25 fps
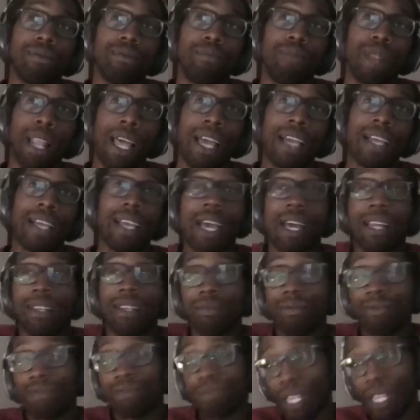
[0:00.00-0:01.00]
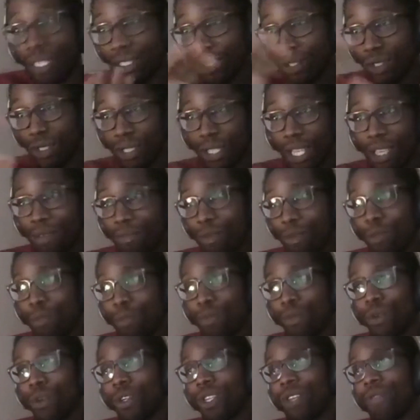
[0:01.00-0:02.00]
Black and, let's just say more
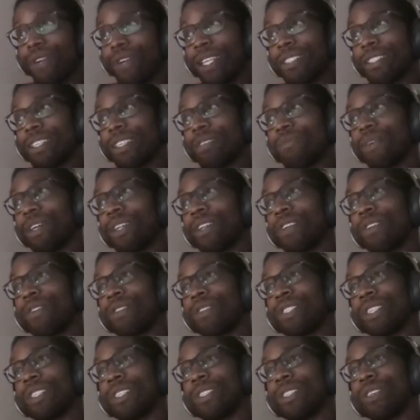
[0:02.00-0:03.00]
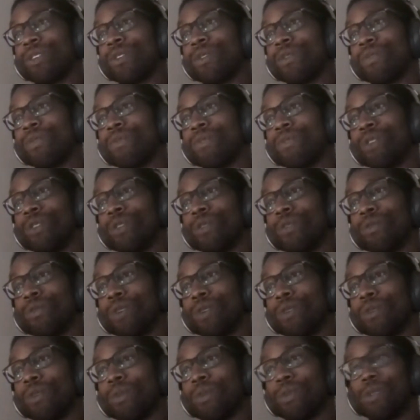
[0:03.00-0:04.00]
broadly, racial ethnic minorities who've done
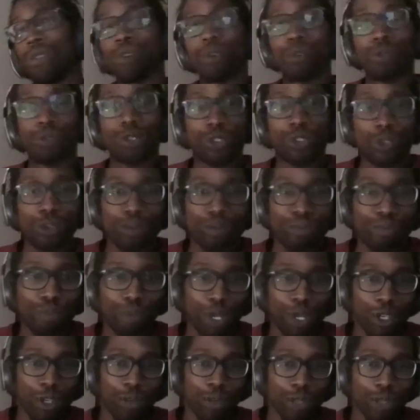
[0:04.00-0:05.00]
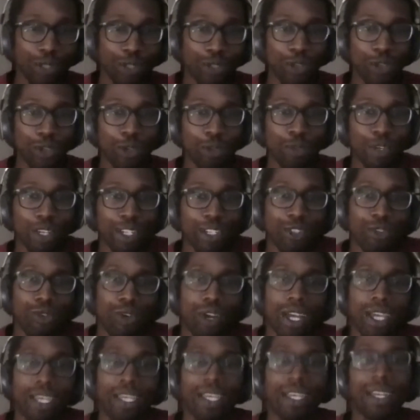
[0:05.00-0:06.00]
what we would call pulling up the drawbridge,
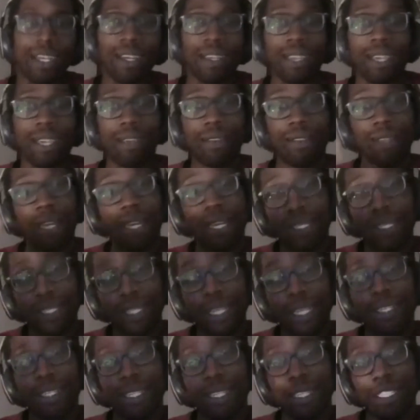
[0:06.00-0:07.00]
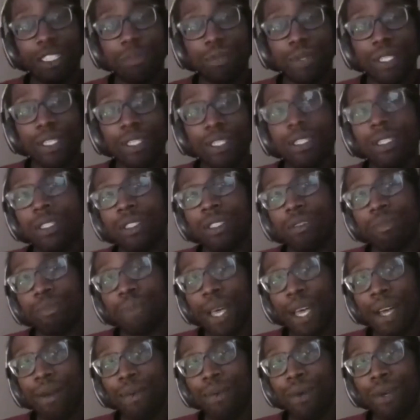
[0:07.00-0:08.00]
right? They ascend into positions of
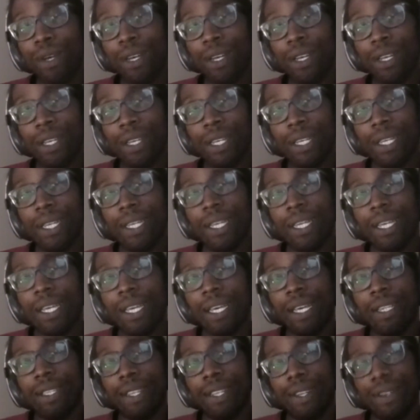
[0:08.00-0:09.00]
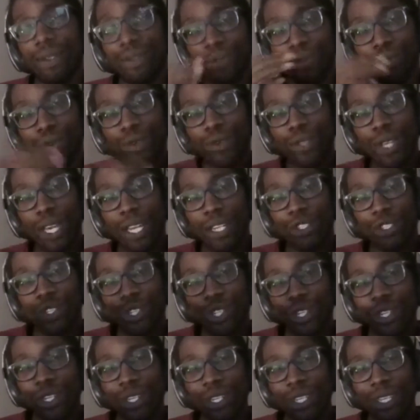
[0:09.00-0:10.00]
power, and then through that
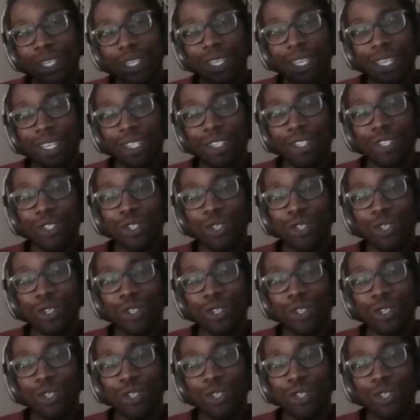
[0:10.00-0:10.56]
journey, they